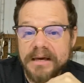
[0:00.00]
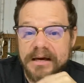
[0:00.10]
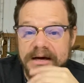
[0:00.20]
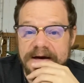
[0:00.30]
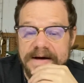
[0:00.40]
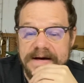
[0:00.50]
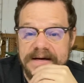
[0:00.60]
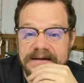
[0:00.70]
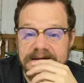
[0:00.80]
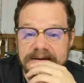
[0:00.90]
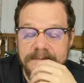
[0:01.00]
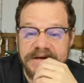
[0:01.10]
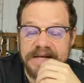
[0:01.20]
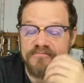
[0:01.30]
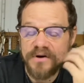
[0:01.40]
But
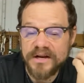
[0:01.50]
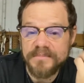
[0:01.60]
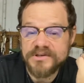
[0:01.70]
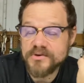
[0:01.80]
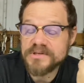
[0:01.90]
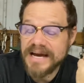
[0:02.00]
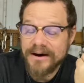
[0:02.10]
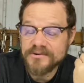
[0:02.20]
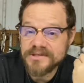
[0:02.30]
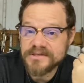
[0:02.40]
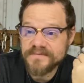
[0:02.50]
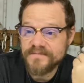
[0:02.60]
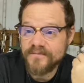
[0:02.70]
he invited me to his house